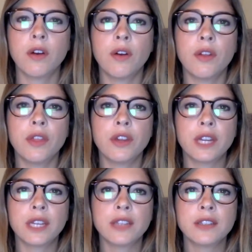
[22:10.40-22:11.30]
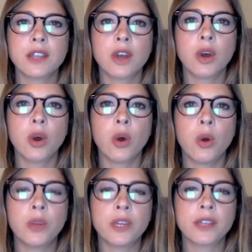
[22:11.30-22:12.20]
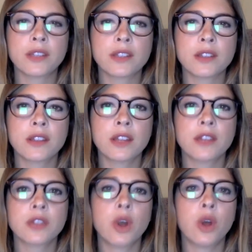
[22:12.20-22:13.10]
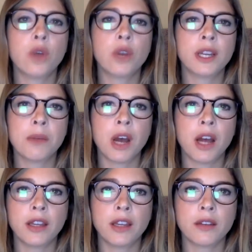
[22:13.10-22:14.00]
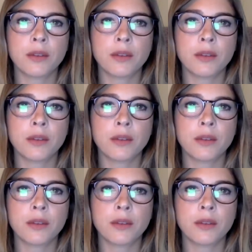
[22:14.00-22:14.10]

There is a wholeness that's already mine.